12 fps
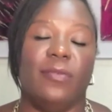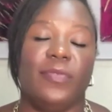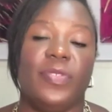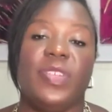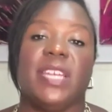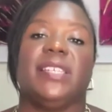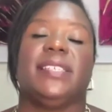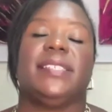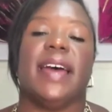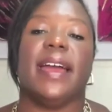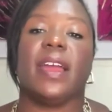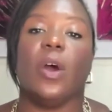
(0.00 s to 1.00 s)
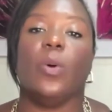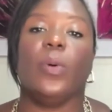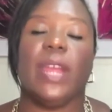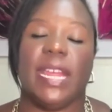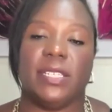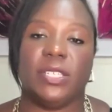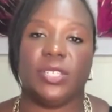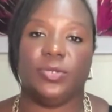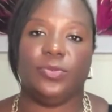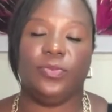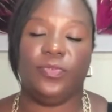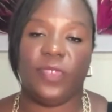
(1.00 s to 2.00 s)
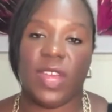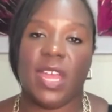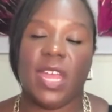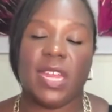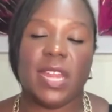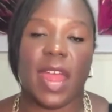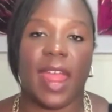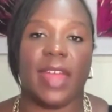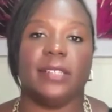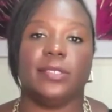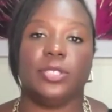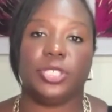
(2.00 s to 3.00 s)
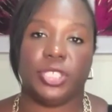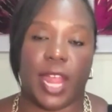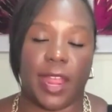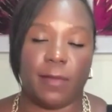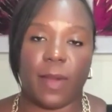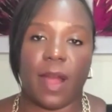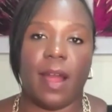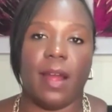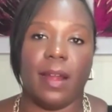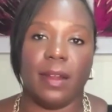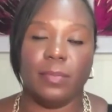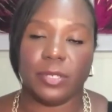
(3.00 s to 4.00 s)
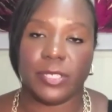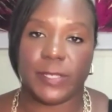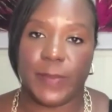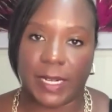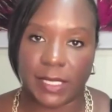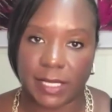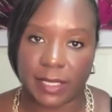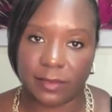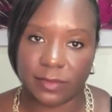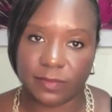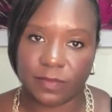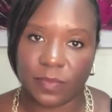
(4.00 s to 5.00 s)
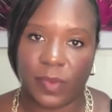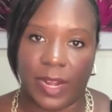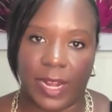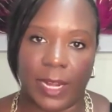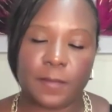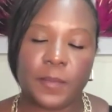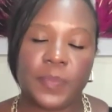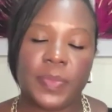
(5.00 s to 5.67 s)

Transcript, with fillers: of things that go into feed and shape our perspective, right?